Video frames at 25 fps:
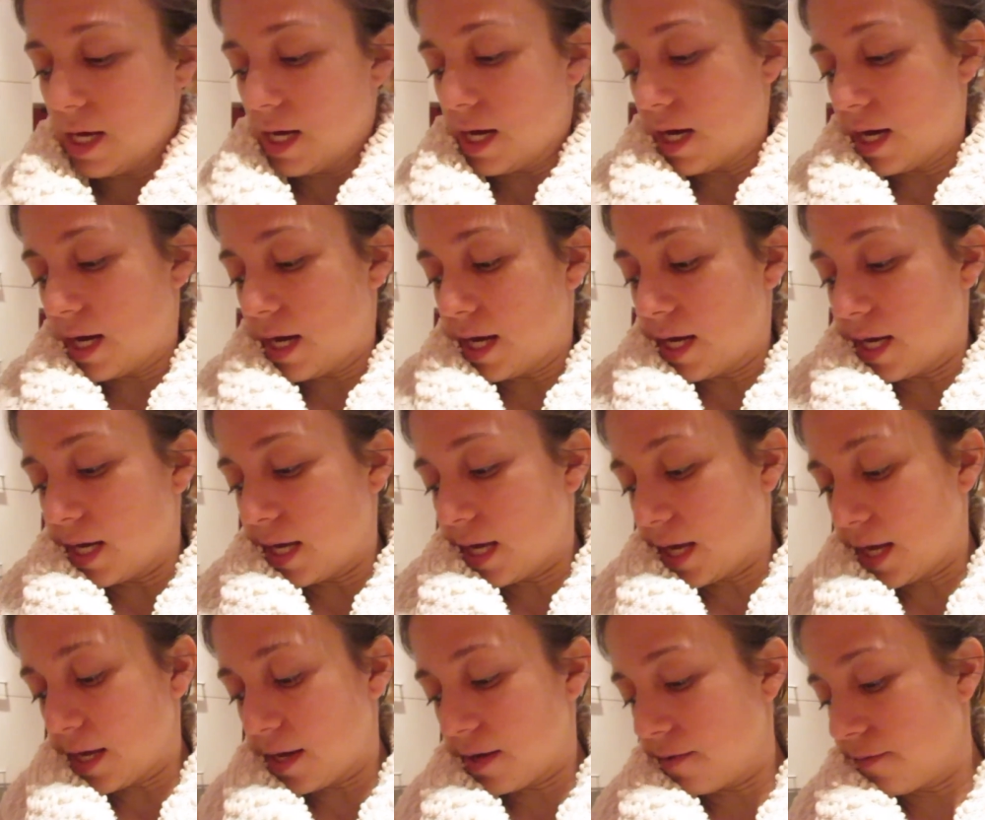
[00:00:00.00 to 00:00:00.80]

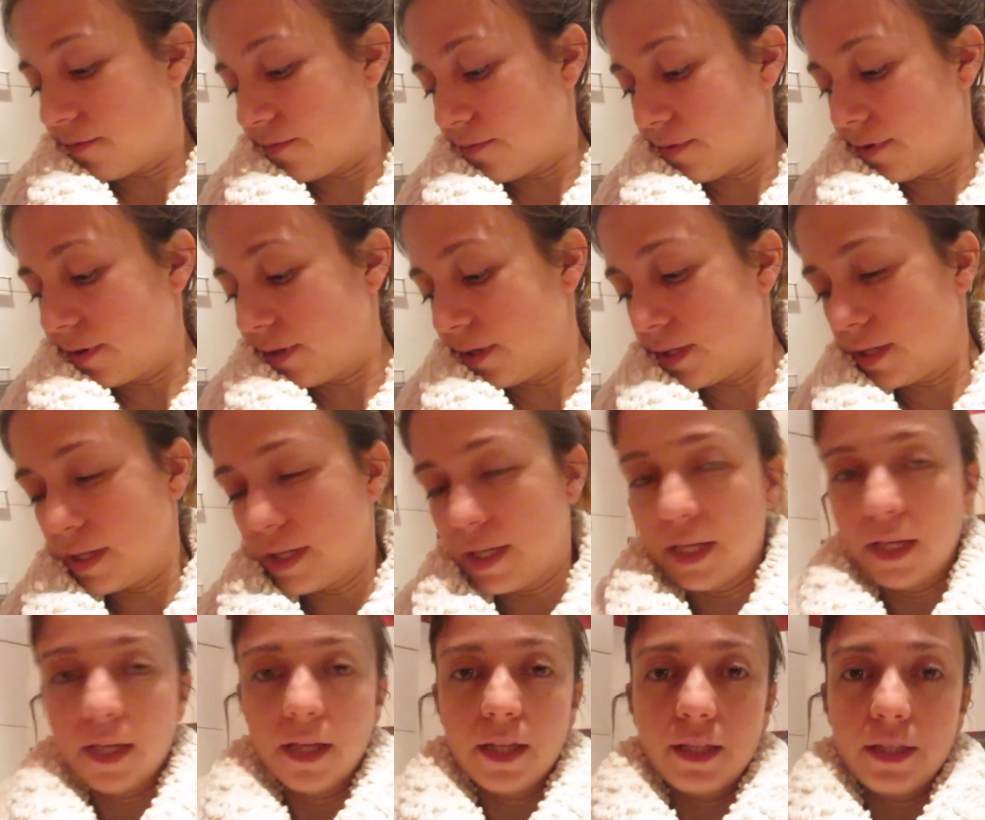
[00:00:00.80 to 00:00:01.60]
I have
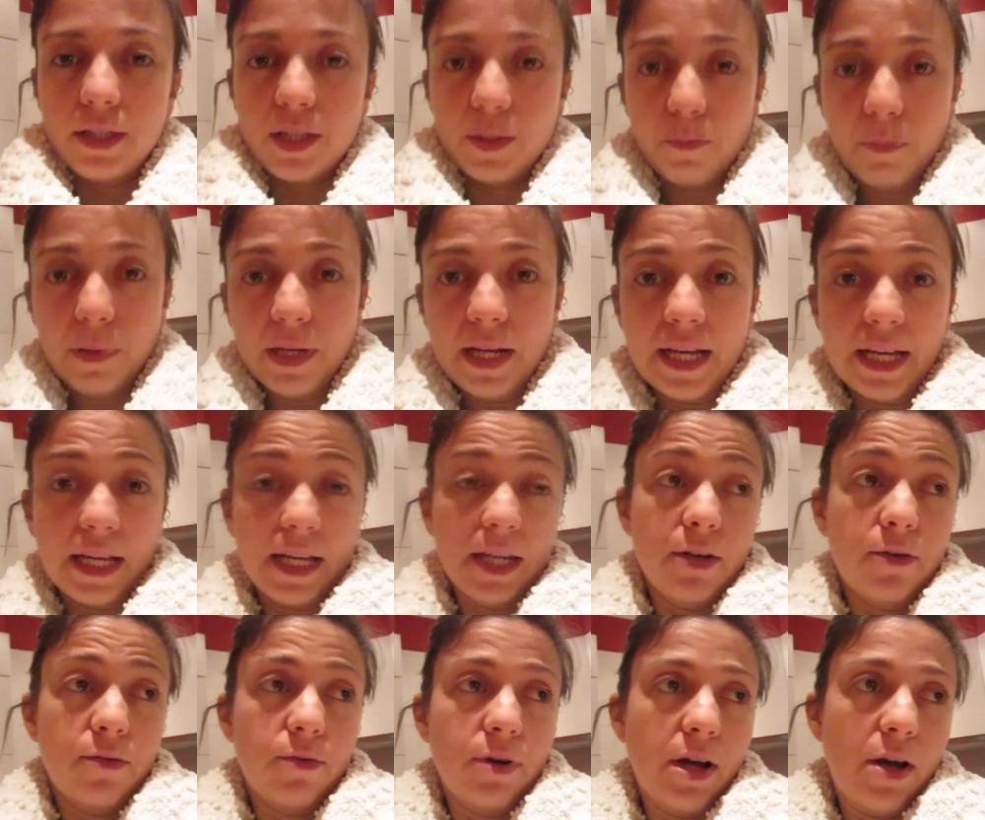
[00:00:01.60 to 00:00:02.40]
this
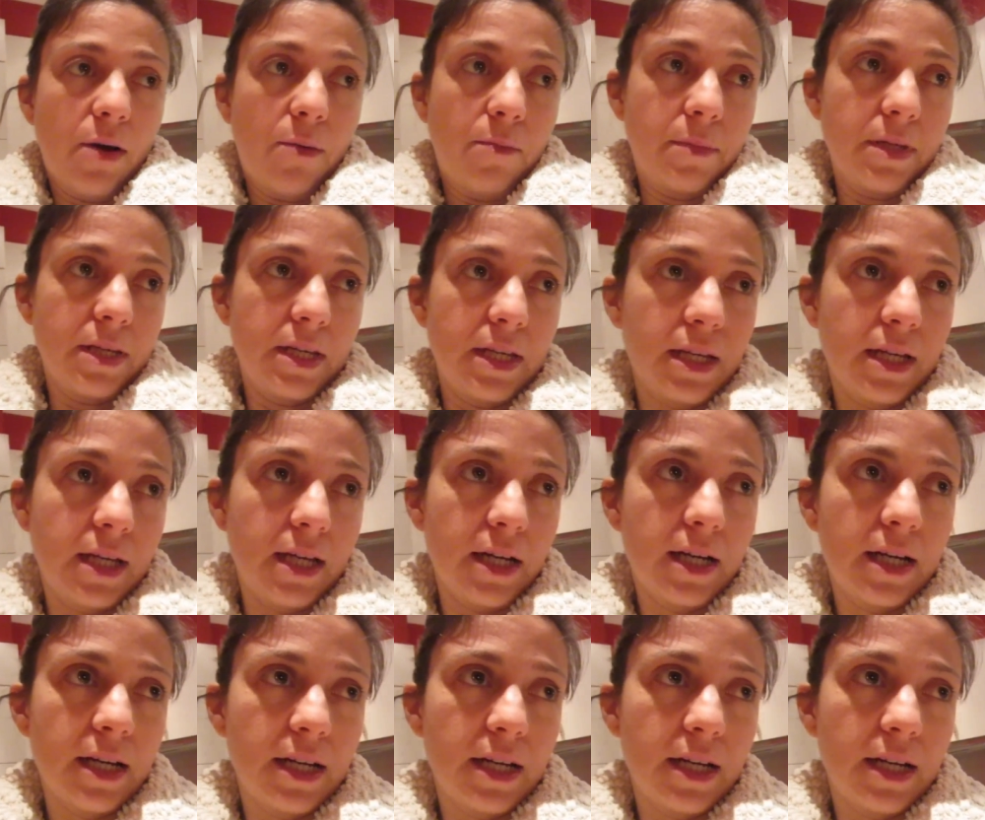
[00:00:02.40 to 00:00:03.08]
blanket around me.